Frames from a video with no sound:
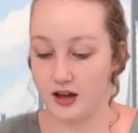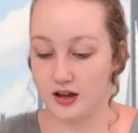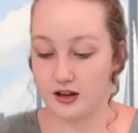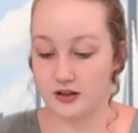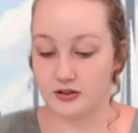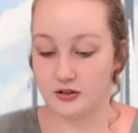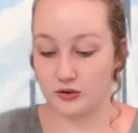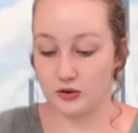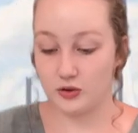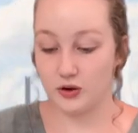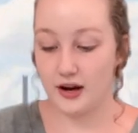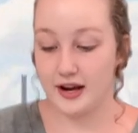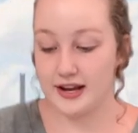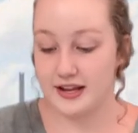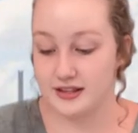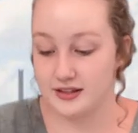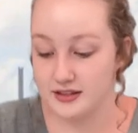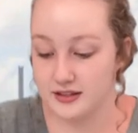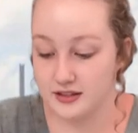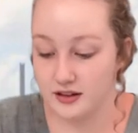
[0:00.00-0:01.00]
So
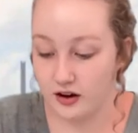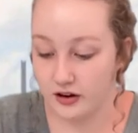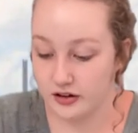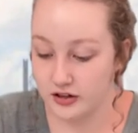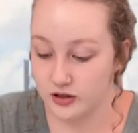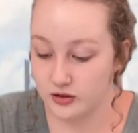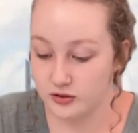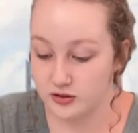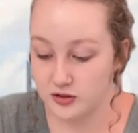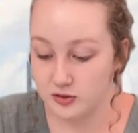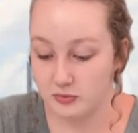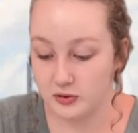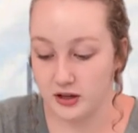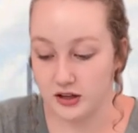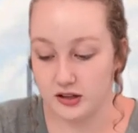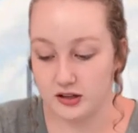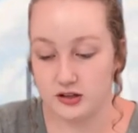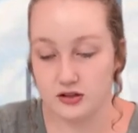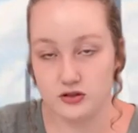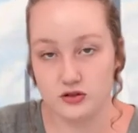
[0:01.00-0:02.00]
cranes are used to
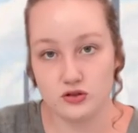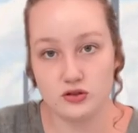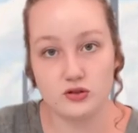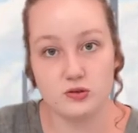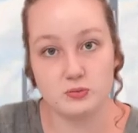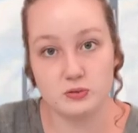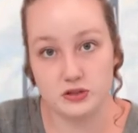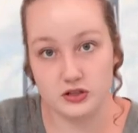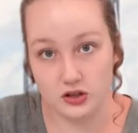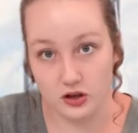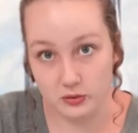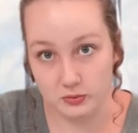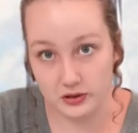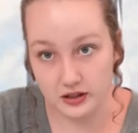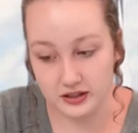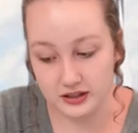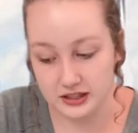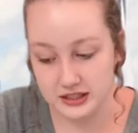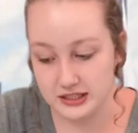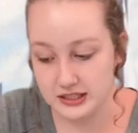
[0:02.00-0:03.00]
build super tall
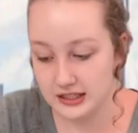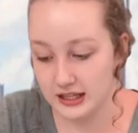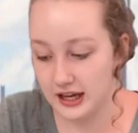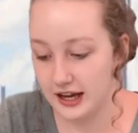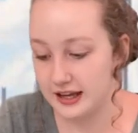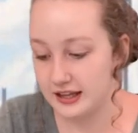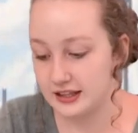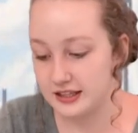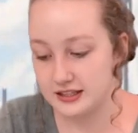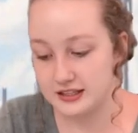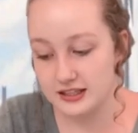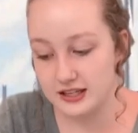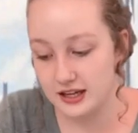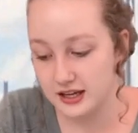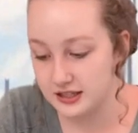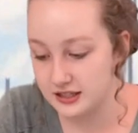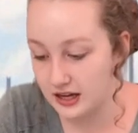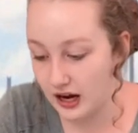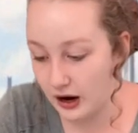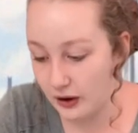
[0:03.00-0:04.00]
buildings like the
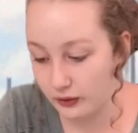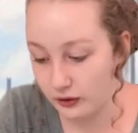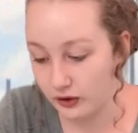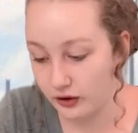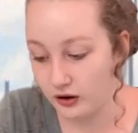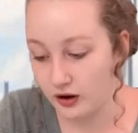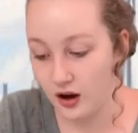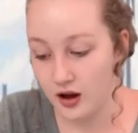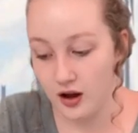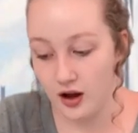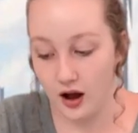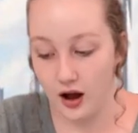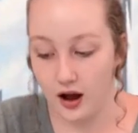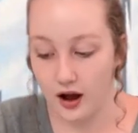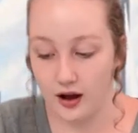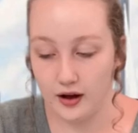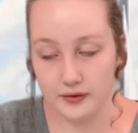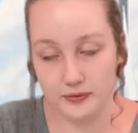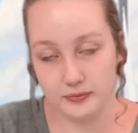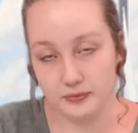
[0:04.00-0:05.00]
CN Tower
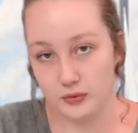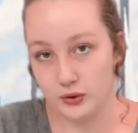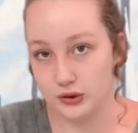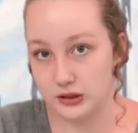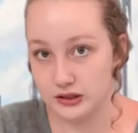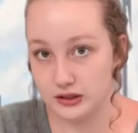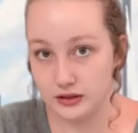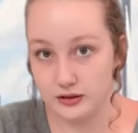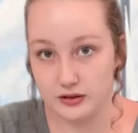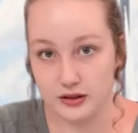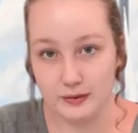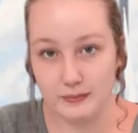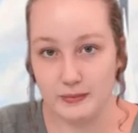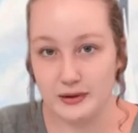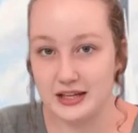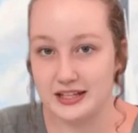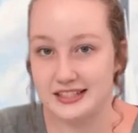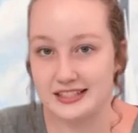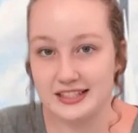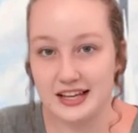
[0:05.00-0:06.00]
or the
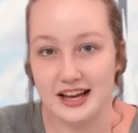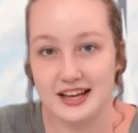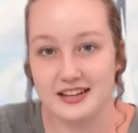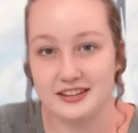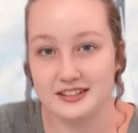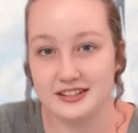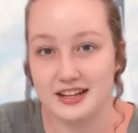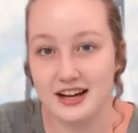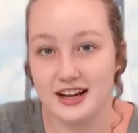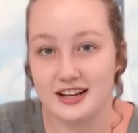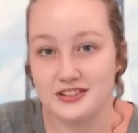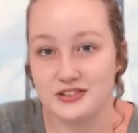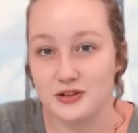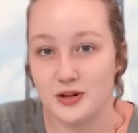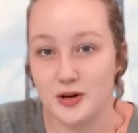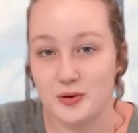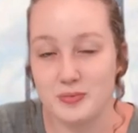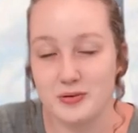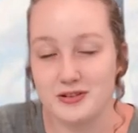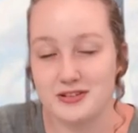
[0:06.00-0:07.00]
big
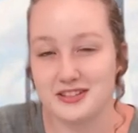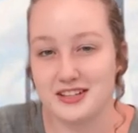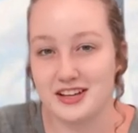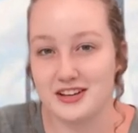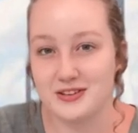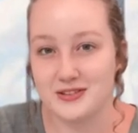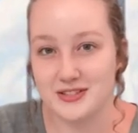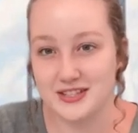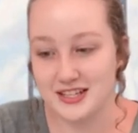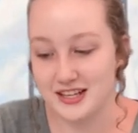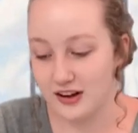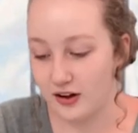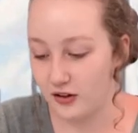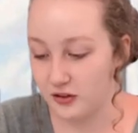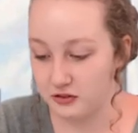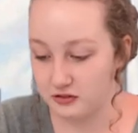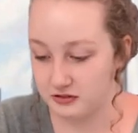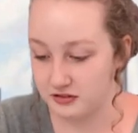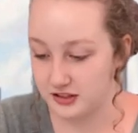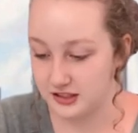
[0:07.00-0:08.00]
skyscrapers that you see all
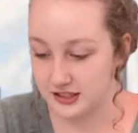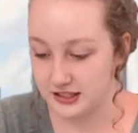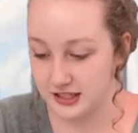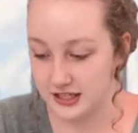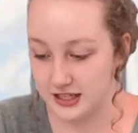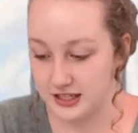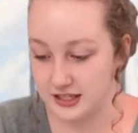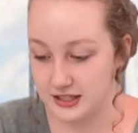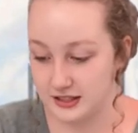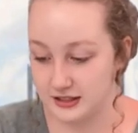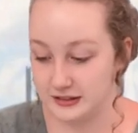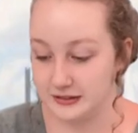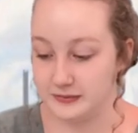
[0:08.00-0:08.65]
over the cities.